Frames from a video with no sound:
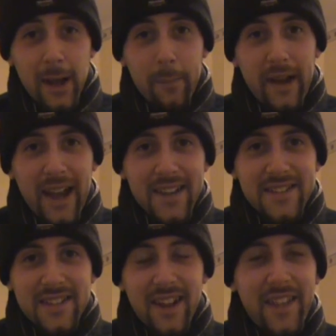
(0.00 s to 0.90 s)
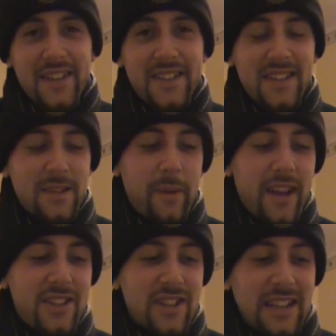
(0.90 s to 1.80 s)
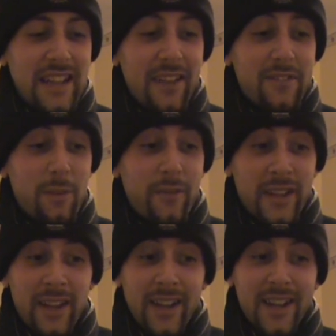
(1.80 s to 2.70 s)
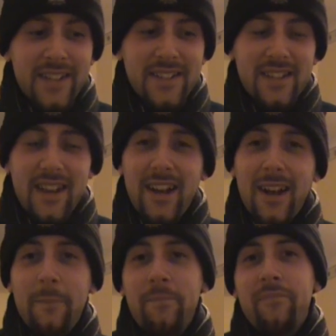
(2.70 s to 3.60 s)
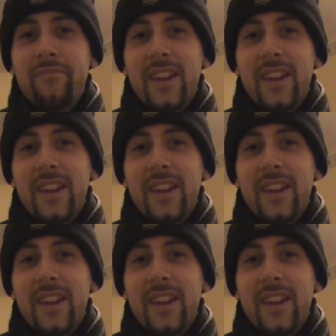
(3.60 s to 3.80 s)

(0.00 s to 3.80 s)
But as uh, that dissipates, you're left with a nice, um,